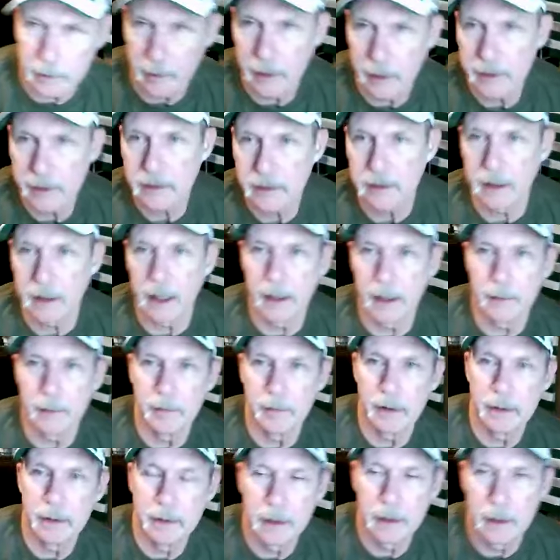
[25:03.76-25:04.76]
liked the guy,
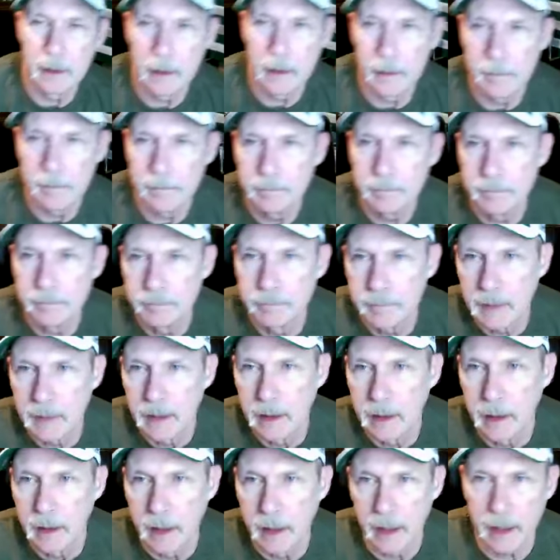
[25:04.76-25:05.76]
but
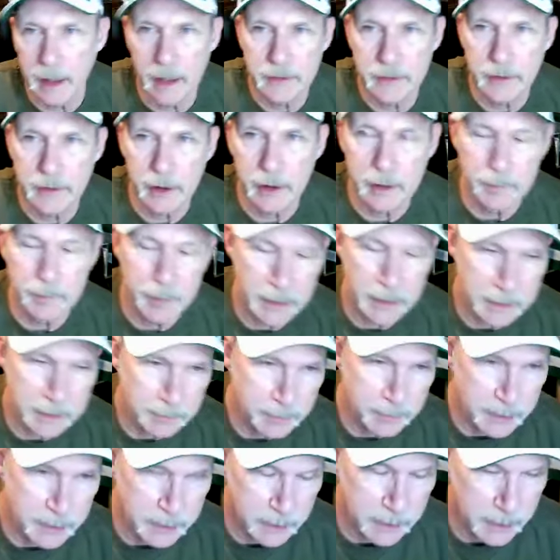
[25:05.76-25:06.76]
and I thought it
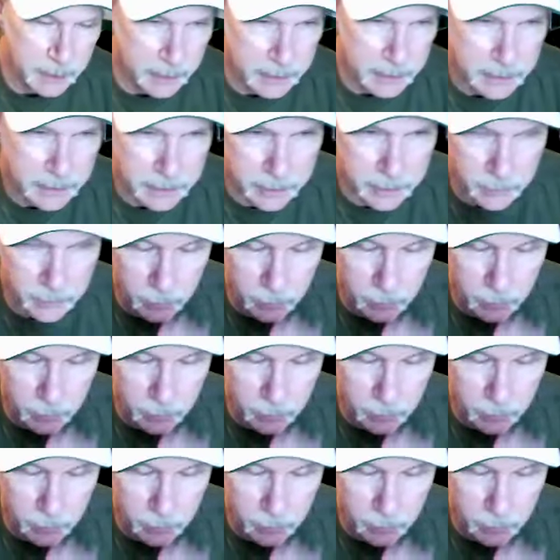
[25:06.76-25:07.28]
might be that he didn't